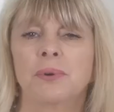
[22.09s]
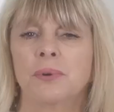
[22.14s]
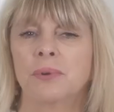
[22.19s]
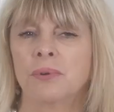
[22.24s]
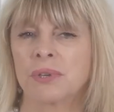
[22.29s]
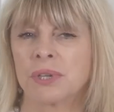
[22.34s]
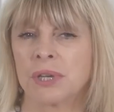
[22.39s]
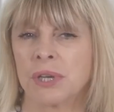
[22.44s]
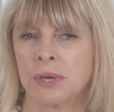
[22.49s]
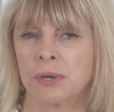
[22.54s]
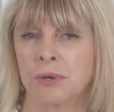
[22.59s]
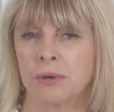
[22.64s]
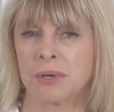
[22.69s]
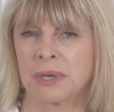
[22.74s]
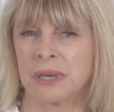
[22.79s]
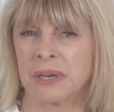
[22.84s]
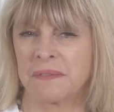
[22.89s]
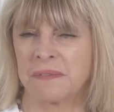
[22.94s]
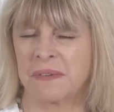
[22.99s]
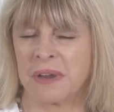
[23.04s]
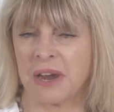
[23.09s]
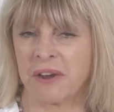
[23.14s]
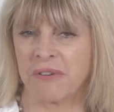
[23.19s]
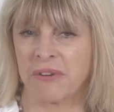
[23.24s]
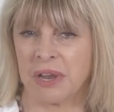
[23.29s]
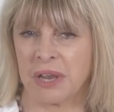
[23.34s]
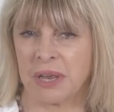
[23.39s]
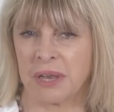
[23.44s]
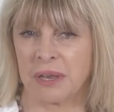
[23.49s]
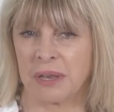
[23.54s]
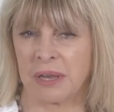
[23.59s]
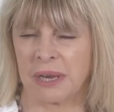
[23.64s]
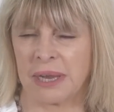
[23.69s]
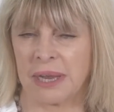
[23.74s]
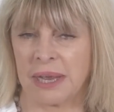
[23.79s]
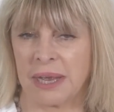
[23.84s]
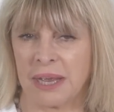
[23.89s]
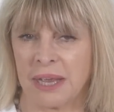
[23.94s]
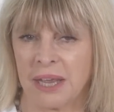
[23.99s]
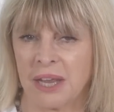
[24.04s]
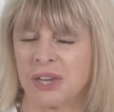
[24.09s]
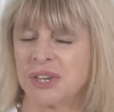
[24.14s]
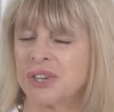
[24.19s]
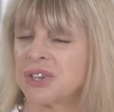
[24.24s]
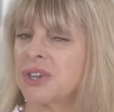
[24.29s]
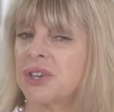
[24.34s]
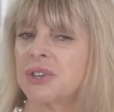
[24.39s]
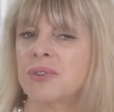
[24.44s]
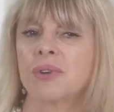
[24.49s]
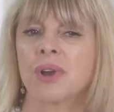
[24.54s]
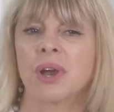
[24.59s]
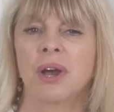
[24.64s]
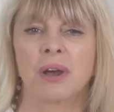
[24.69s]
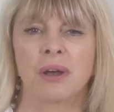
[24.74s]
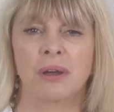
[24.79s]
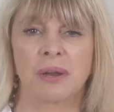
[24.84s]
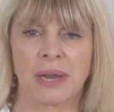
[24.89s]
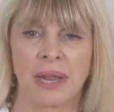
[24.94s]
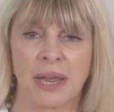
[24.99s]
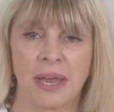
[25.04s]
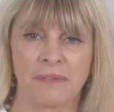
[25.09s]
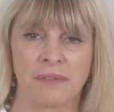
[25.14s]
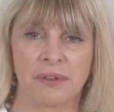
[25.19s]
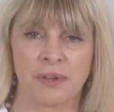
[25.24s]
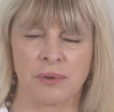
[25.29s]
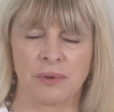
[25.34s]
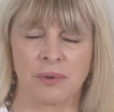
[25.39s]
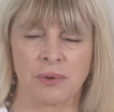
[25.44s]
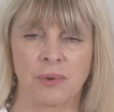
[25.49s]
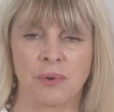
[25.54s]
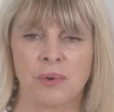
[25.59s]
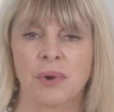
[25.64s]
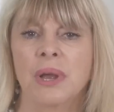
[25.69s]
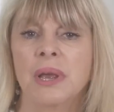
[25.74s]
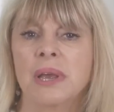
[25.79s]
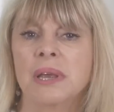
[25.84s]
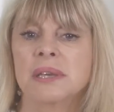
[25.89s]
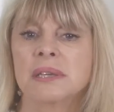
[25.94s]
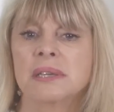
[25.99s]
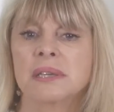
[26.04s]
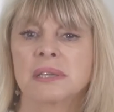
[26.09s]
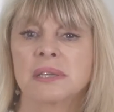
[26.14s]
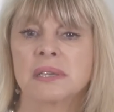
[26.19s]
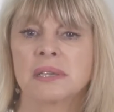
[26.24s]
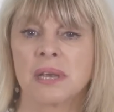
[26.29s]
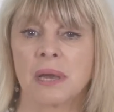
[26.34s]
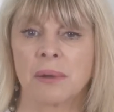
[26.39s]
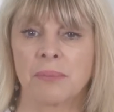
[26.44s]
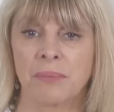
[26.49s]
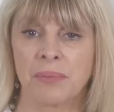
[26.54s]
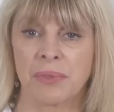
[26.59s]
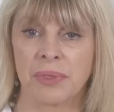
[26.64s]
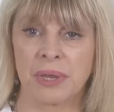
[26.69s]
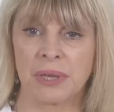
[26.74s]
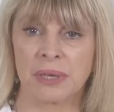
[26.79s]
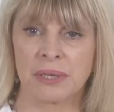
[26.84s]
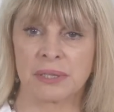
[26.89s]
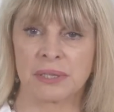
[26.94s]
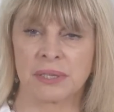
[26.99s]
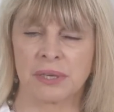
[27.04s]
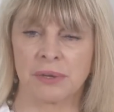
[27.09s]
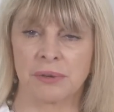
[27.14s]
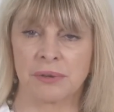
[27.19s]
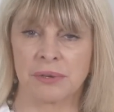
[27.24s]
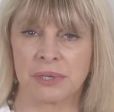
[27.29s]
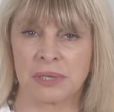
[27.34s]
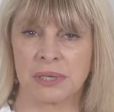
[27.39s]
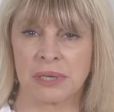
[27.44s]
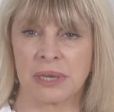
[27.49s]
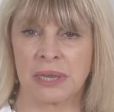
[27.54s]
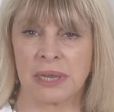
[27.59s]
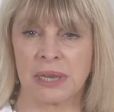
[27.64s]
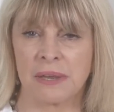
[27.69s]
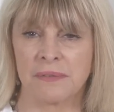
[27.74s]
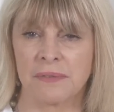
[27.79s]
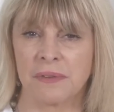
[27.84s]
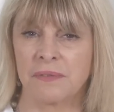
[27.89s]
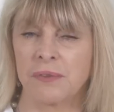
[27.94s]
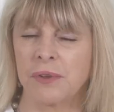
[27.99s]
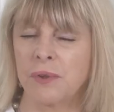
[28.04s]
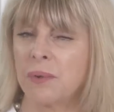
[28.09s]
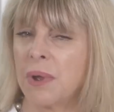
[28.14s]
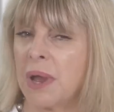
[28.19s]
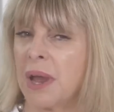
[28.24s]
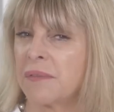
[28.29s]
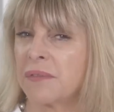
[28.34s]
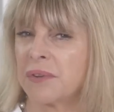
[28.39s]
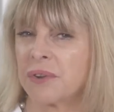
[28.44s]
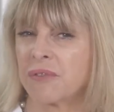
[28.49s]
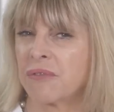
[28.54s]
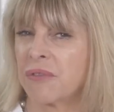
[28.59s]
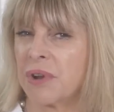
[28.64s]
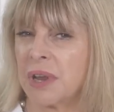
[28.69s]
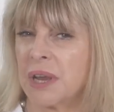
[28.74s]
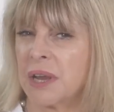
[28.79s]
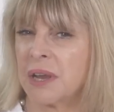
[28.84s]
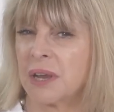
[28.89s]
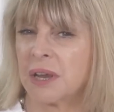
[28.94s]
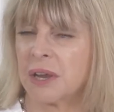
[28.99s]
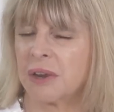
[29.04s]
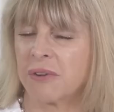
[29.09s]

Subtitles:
all told at a very early age, you can't have it all. Something's got to give. If you have a great